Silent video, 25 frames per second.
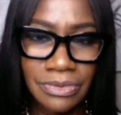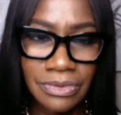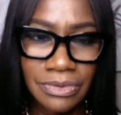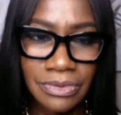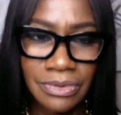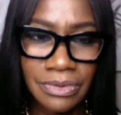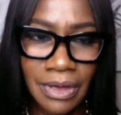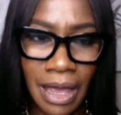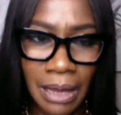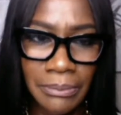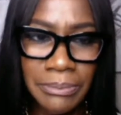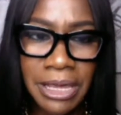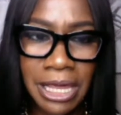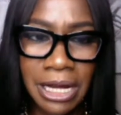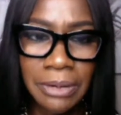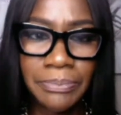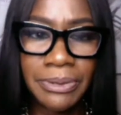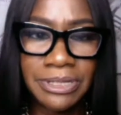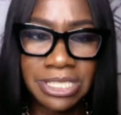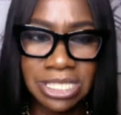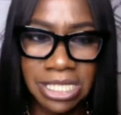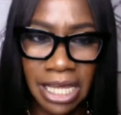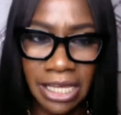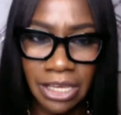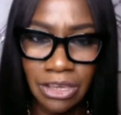I'm here to
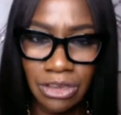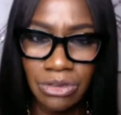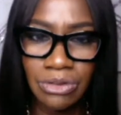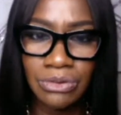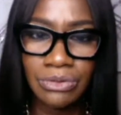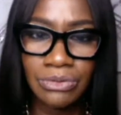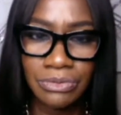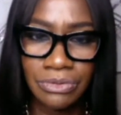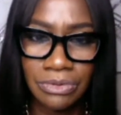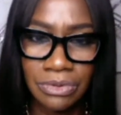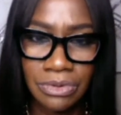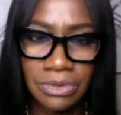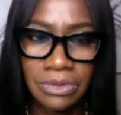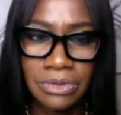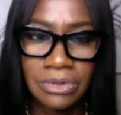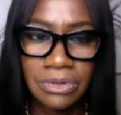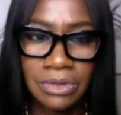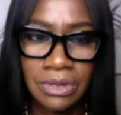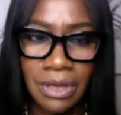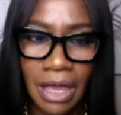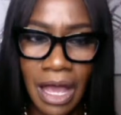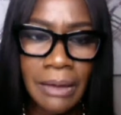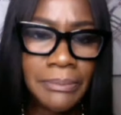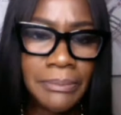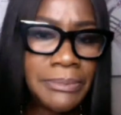protect you.
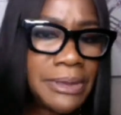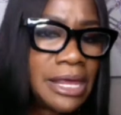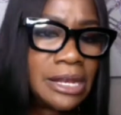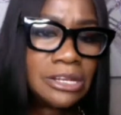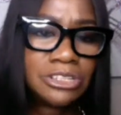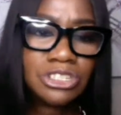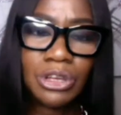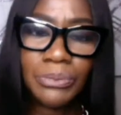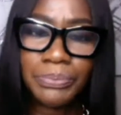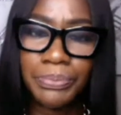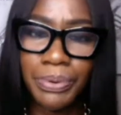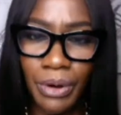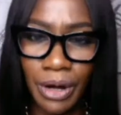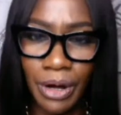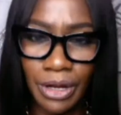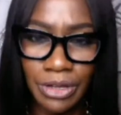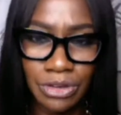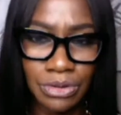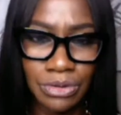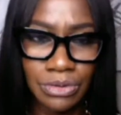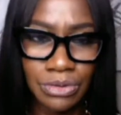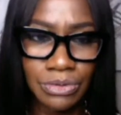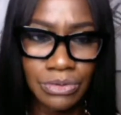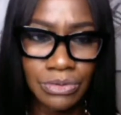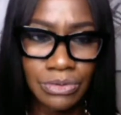I'm here to support
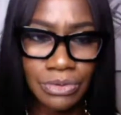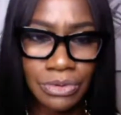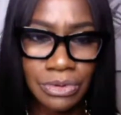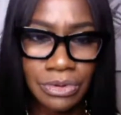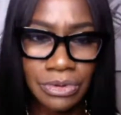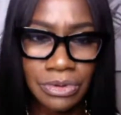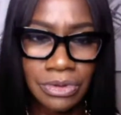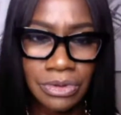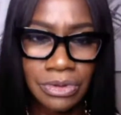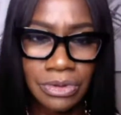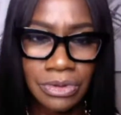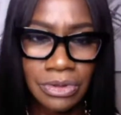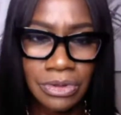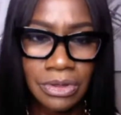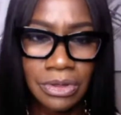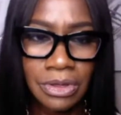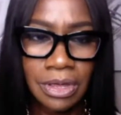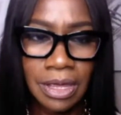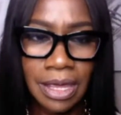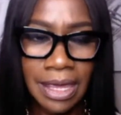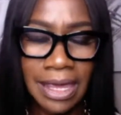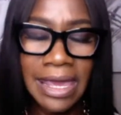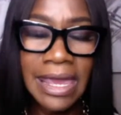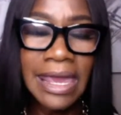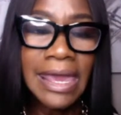you.
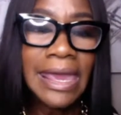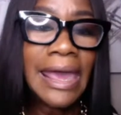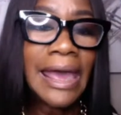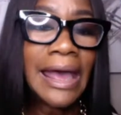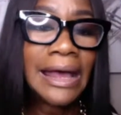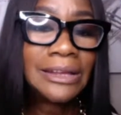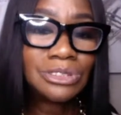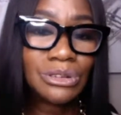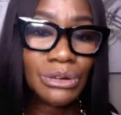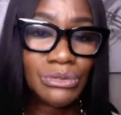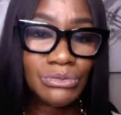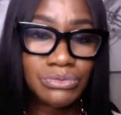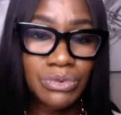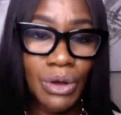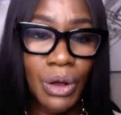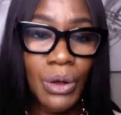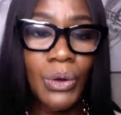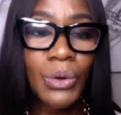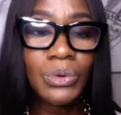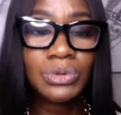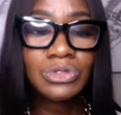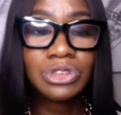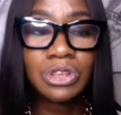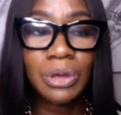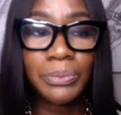He has a
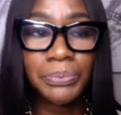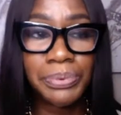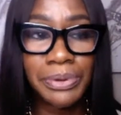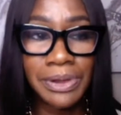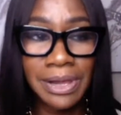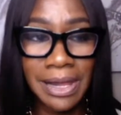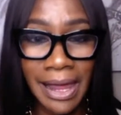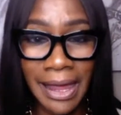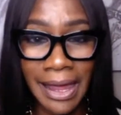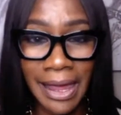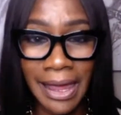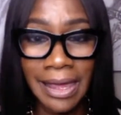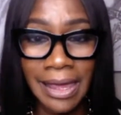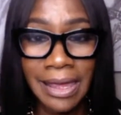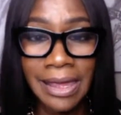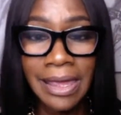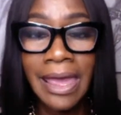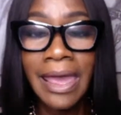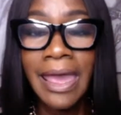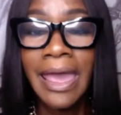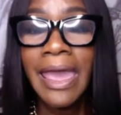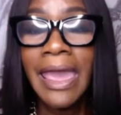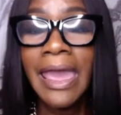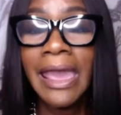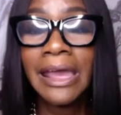role to play
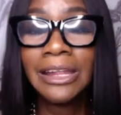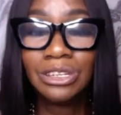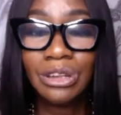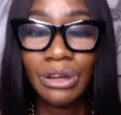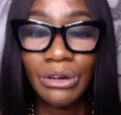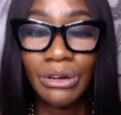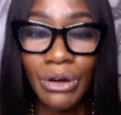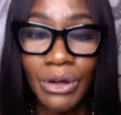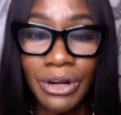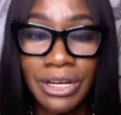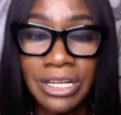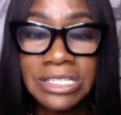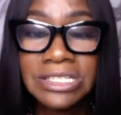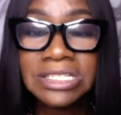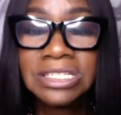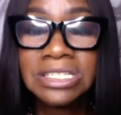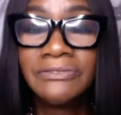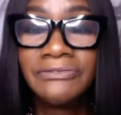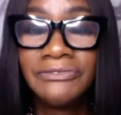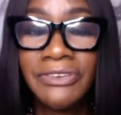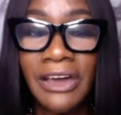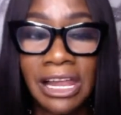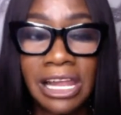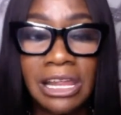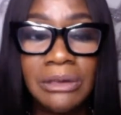in daughters
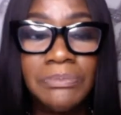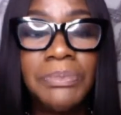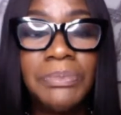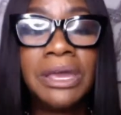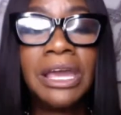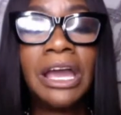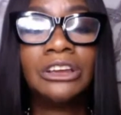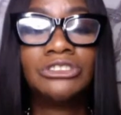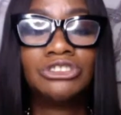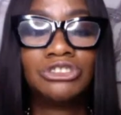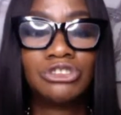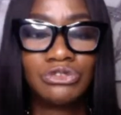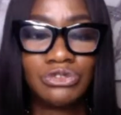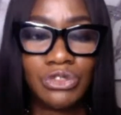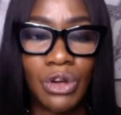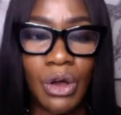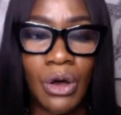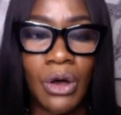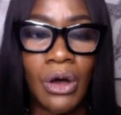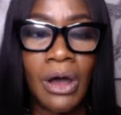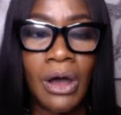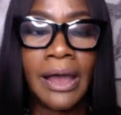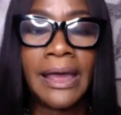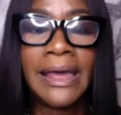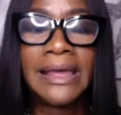developing a
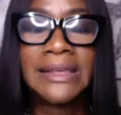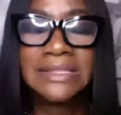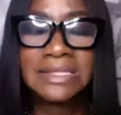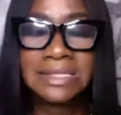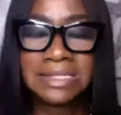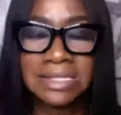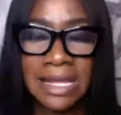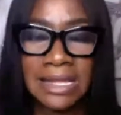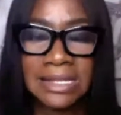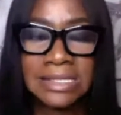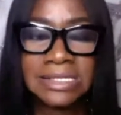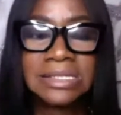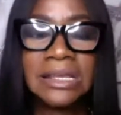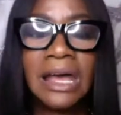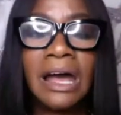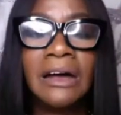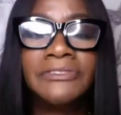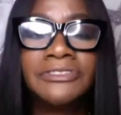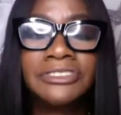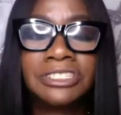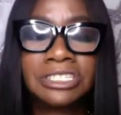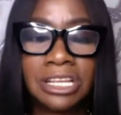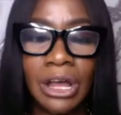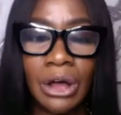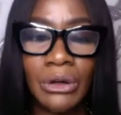strong sense of
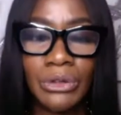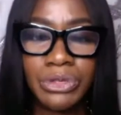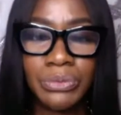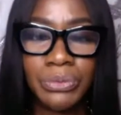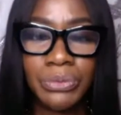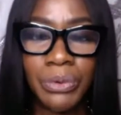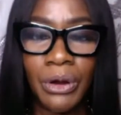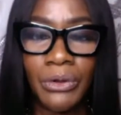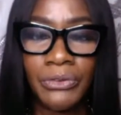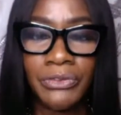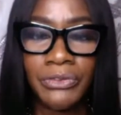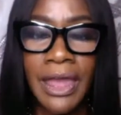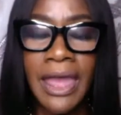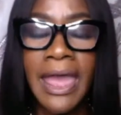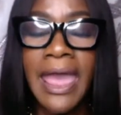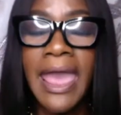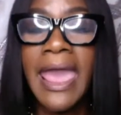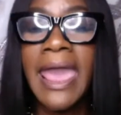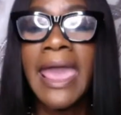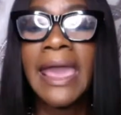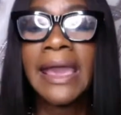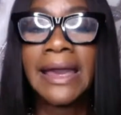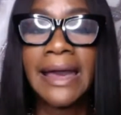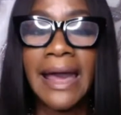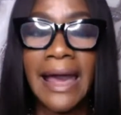self worth
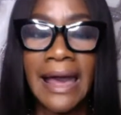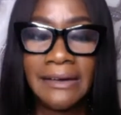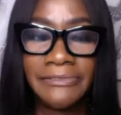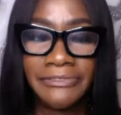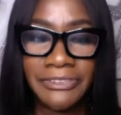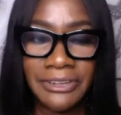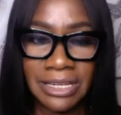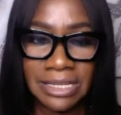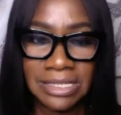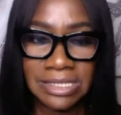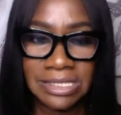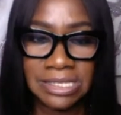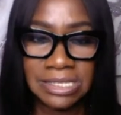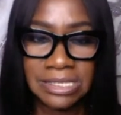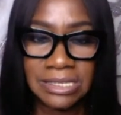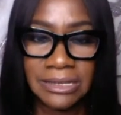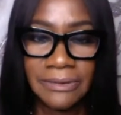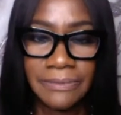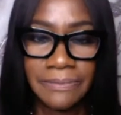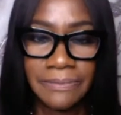and confidence.